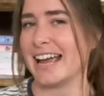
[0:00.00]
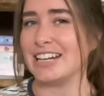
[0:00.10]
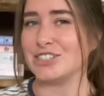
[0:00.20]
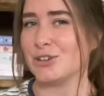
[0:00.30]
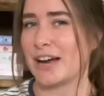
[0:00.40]
I
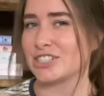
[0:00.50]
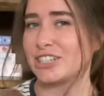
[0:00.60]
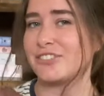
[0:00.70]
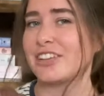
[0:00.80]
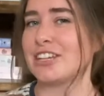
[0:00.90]
do actually
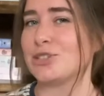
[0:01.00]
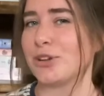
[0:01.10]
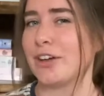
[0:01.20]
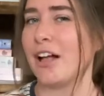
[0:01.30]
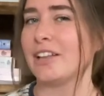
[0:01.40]
really enjoy
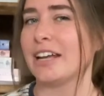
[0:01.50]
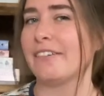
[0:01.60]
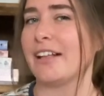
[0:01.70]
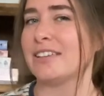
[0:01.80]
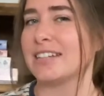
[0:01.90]
the holiday of
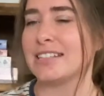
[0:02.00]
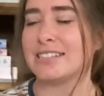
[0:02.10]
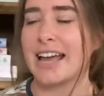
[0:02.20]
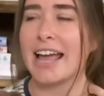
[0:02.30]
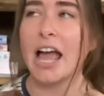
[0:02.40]
Valentine's
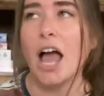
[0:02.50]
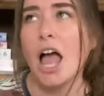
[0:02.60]
Day.